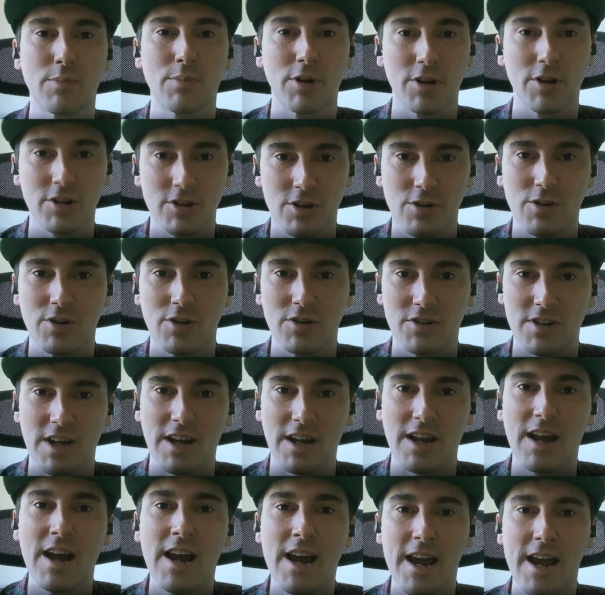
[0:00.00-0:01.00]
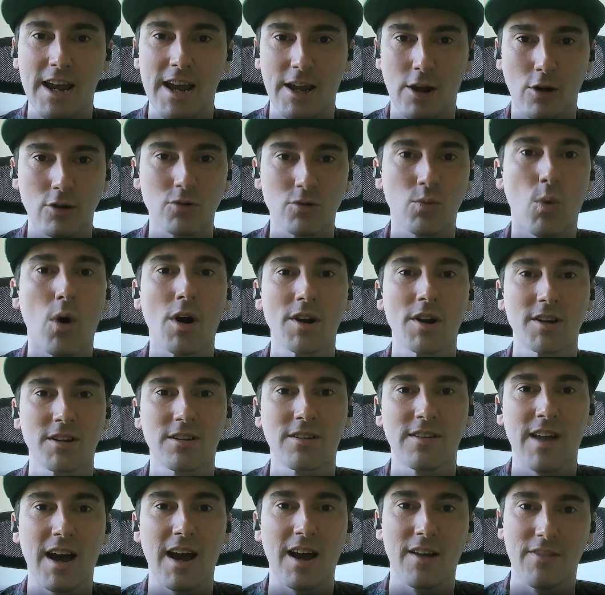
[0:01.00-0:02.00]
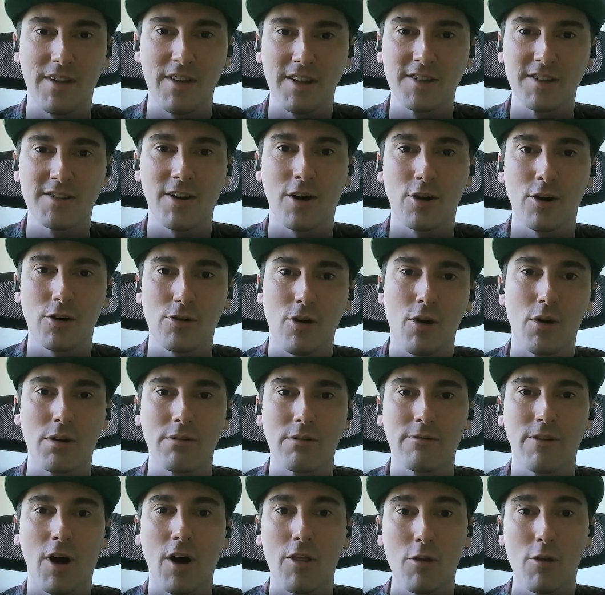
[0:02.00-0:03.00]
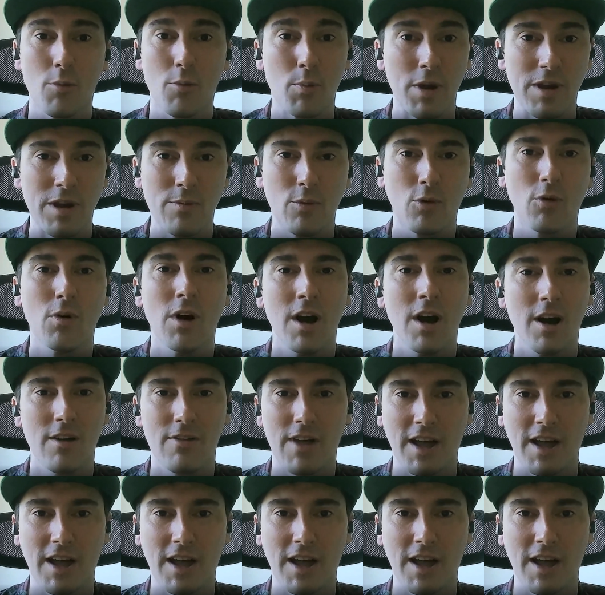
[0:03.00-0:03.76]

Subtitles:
But as soon as it goes wider than that and they start growing for other people,